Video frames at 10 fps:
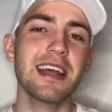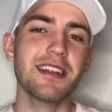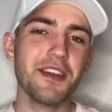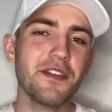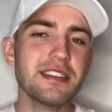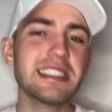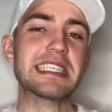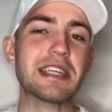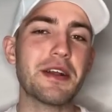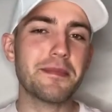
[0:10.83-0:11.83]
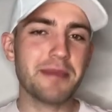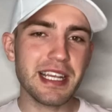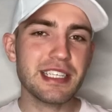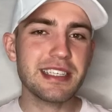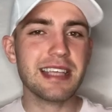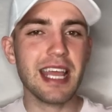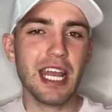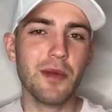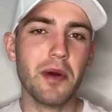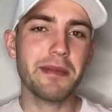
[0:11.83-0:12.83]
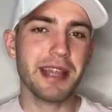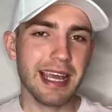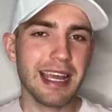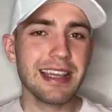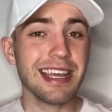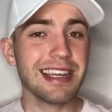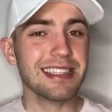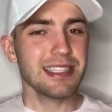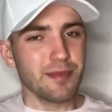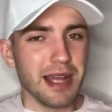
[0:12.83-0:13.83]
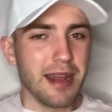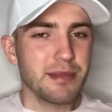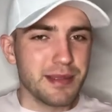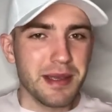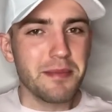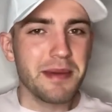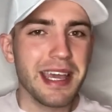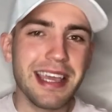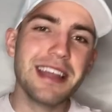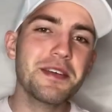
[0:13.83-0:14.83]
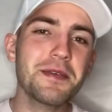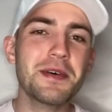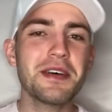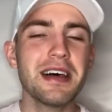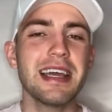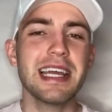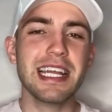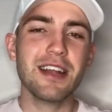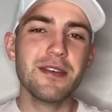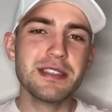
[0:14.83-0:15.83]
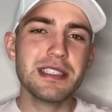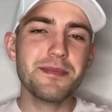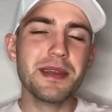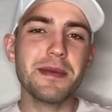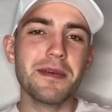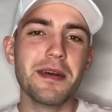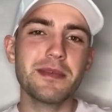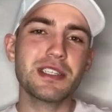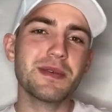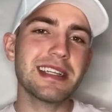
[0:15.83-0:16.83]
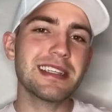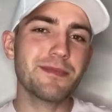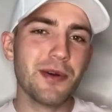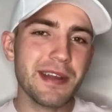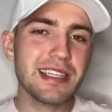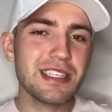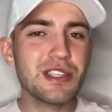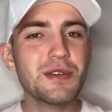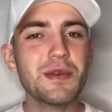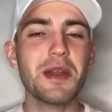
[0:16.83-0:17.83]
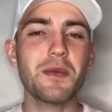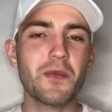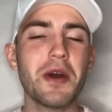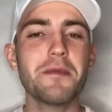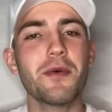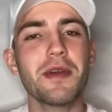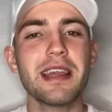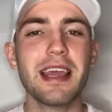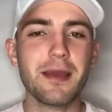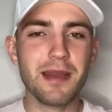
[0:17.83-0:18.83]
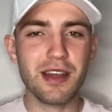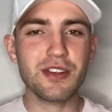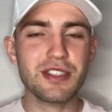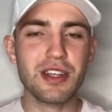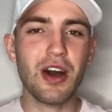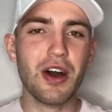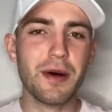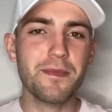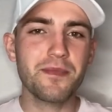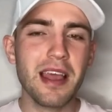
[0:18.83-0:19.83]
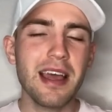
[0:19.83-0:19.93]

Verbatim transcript: Cleavers is a herbaceous annual plant that can sometimes be a biannual, and it grows to be between 0.2 and 1.8 meters tall.